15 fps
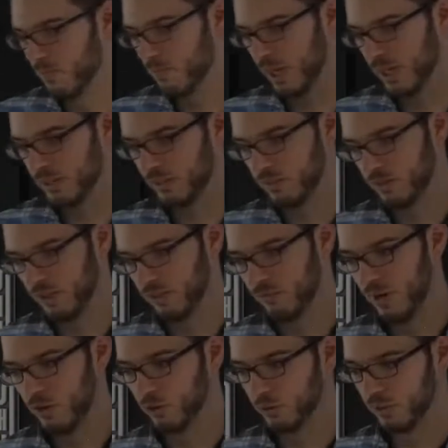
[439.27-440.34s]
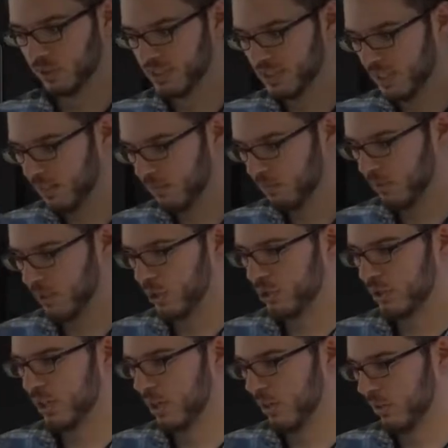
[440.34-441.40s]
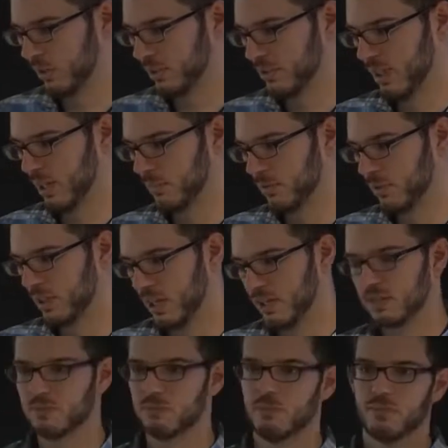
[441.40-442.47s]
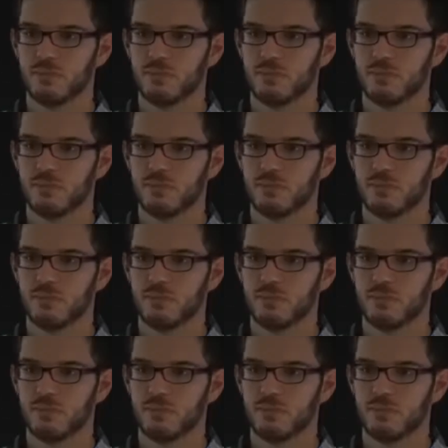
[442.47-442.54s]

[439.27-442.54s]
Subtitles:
binary variable z for each decoding step that